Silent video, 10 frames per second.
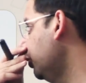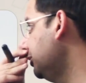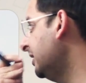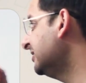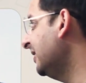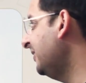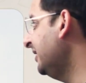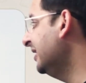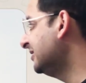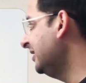are going to be there.
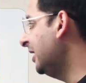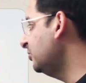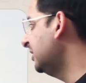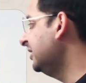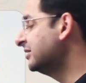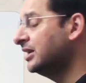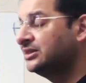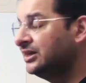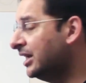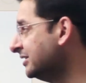7 tests and doubts and
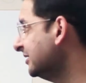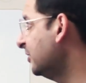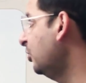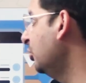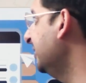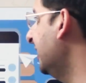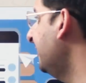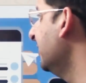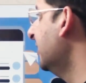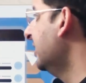discussion classes are going to be
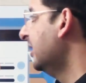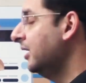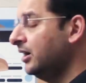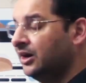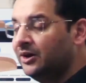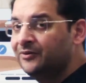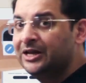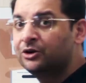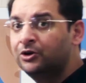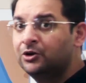there.
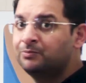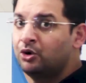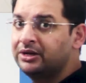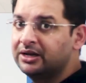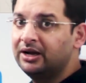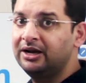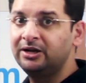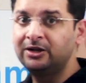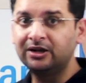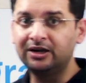We are going to put
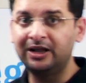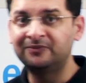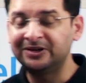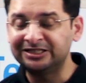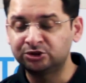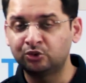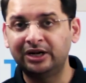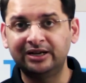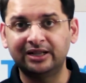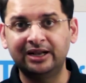every
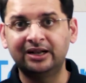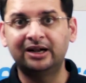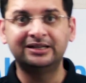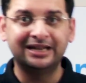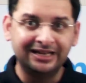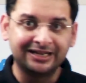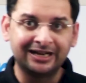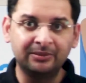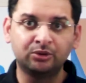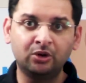student in a
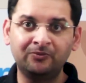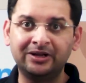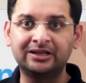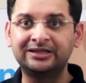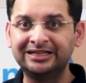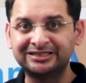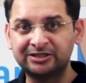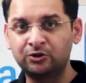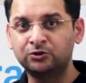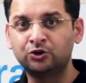Telegram group where the
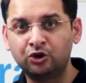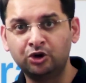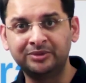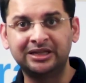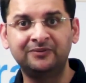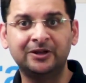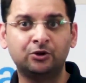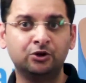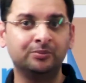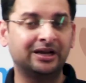teachers are also going to be there. We
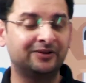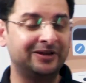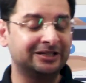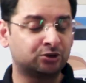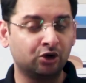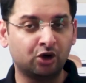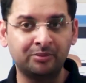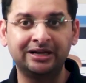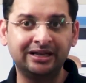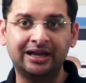are going to make a very strong
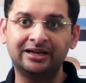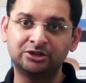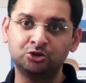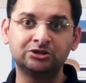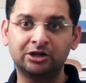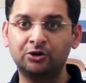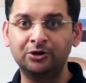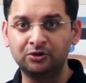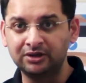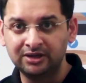community and students are
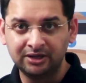going to,